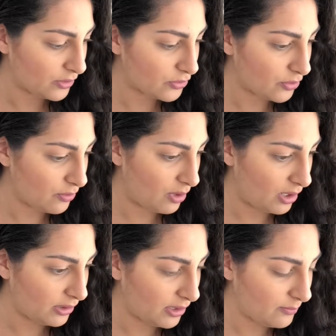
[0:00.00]
So
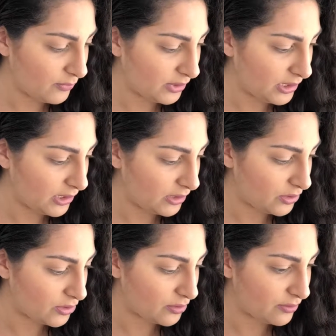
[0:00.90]
all I'm really gonna
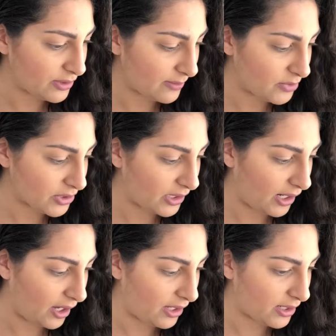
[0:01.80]
do is I'm just gonna
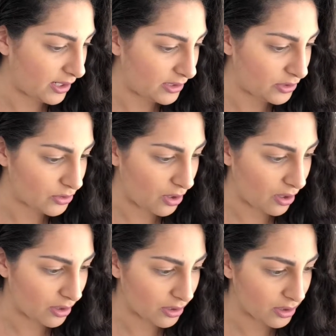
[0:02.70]
add a
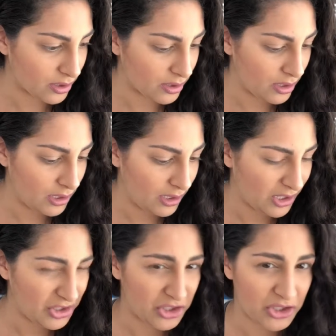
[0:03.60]
dark
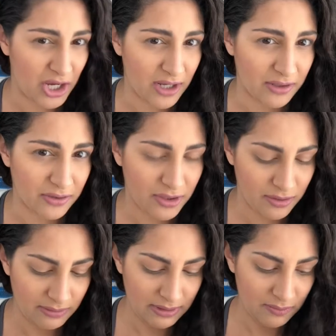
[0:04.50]
shadow
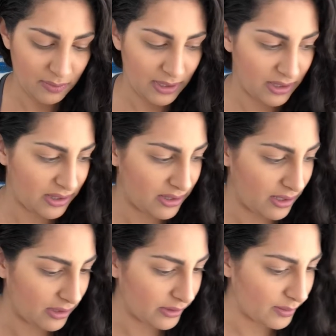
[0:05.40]
to it with
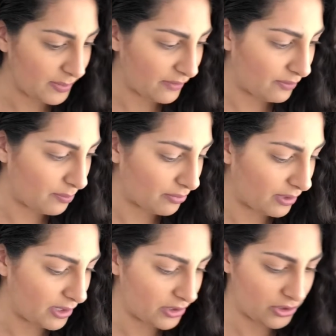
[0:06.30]
a little bit of a
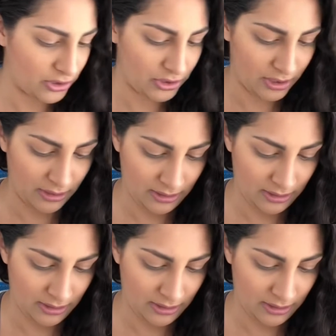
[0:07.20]
brush.